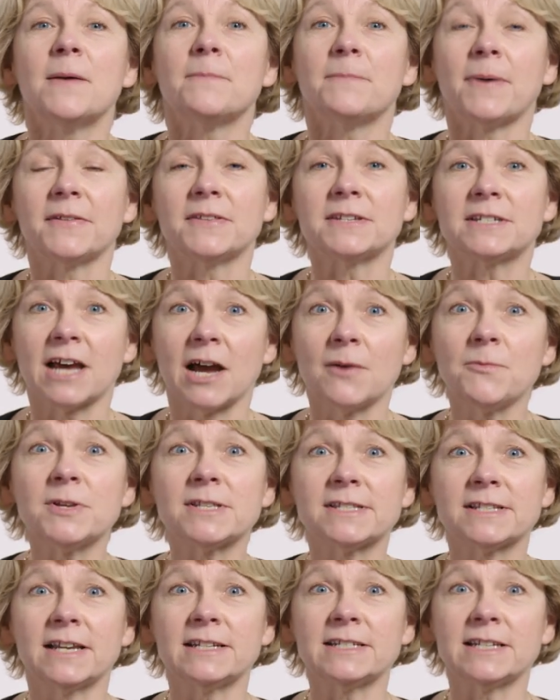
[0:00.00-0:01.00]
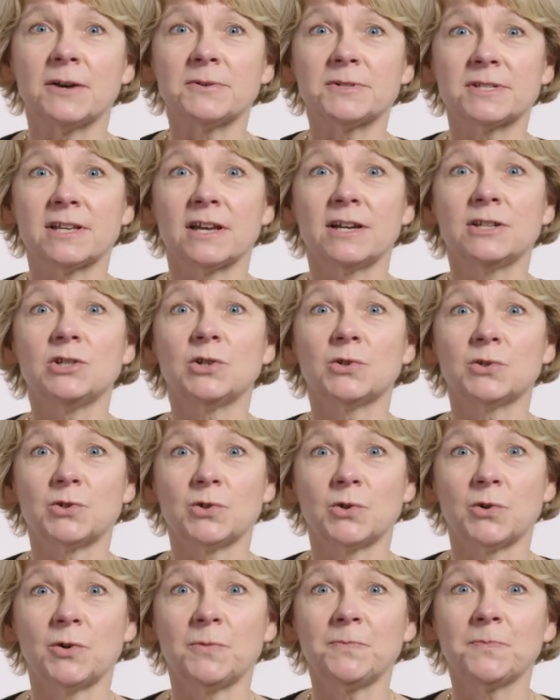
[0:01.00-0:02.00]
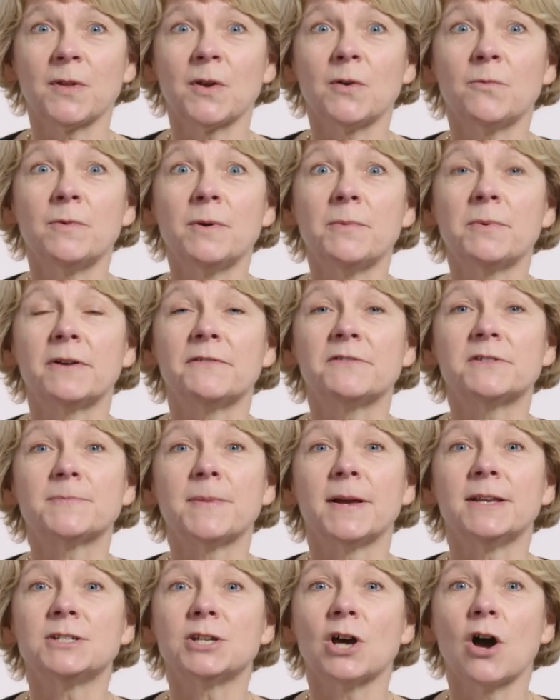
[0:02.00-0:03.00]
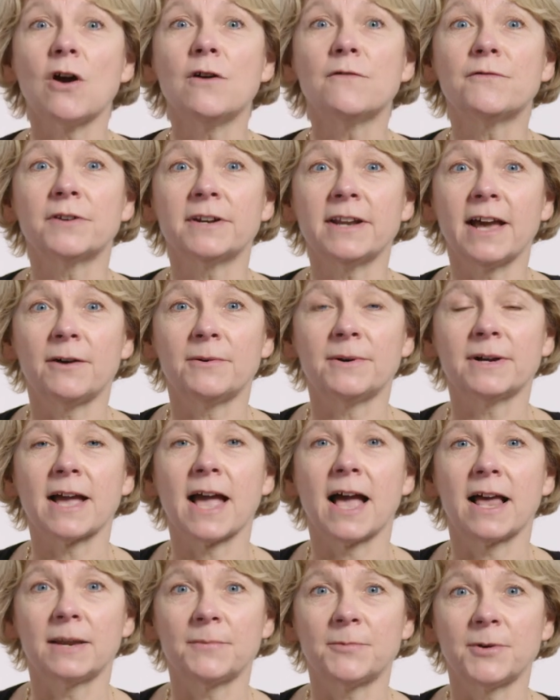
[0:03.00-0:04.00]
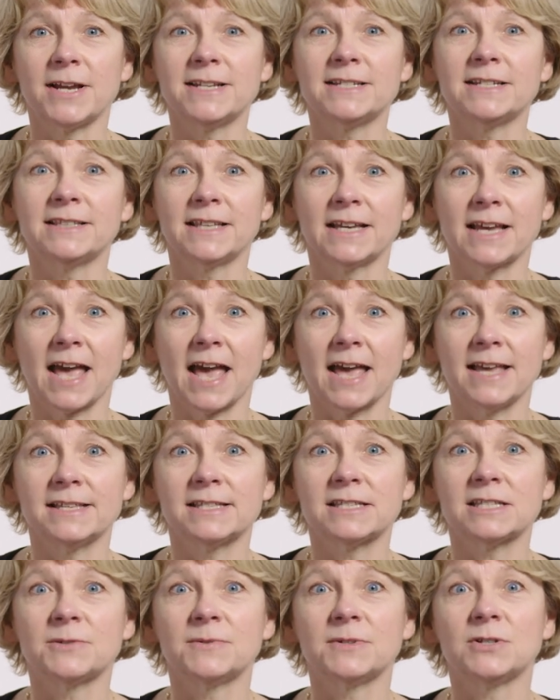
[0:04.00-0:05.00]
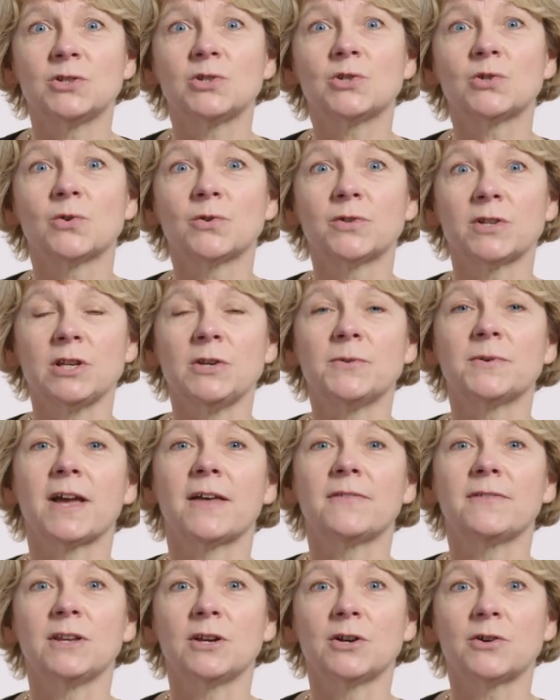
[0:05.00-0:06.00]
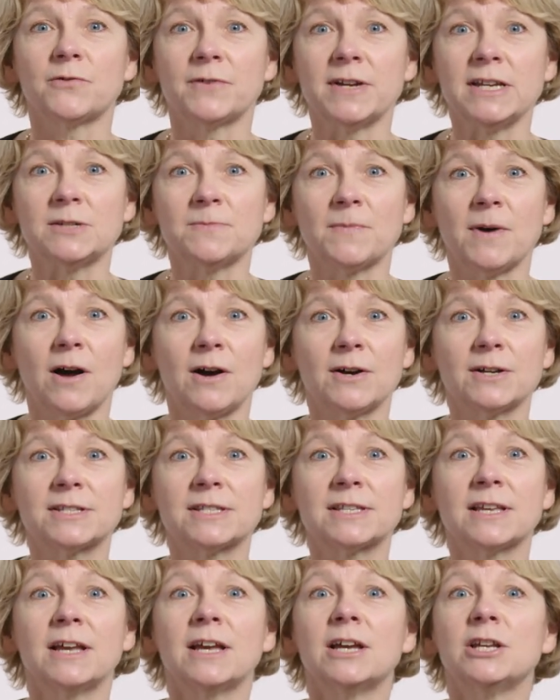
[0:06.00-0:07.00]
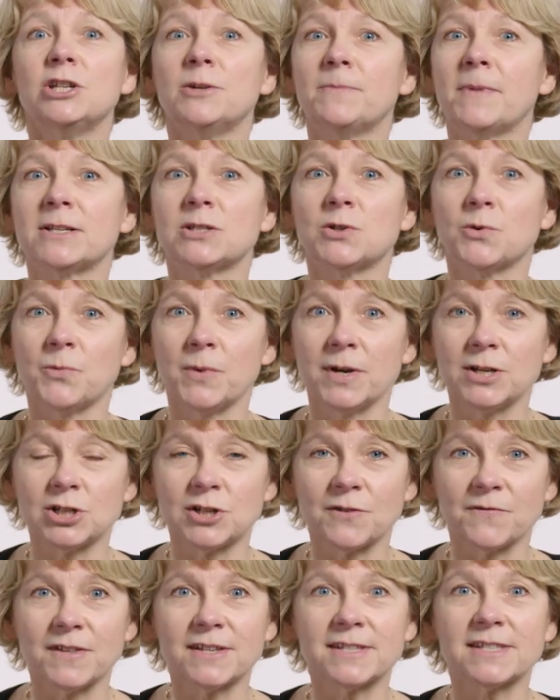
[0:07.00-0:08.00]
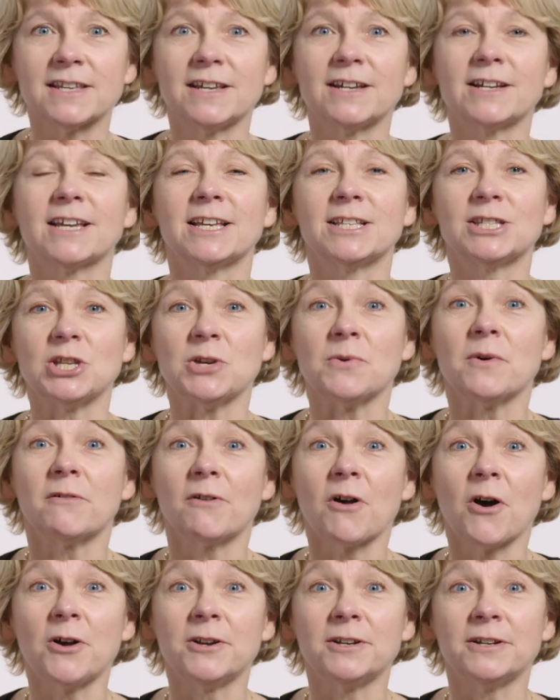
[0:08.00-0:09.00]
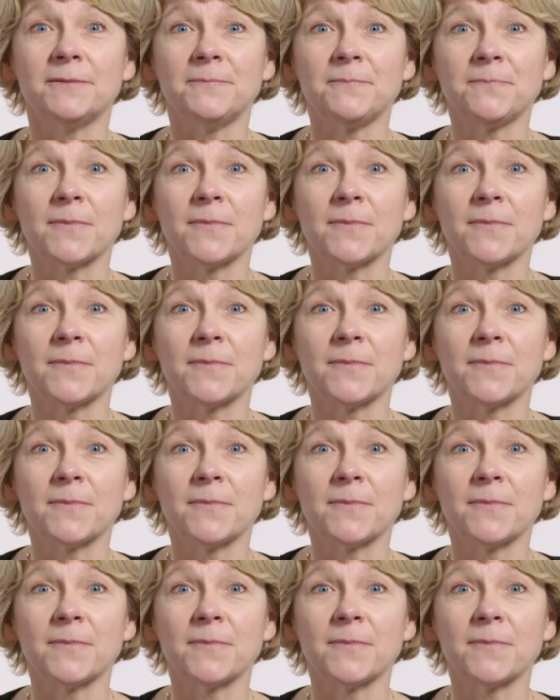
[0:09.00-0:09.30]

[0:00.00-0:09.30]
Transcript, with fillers: By the time we stand outside your door, we will have spent over an hour calibrating the case to ensure that you get the agreed marks, no matter which of the circuits you are on.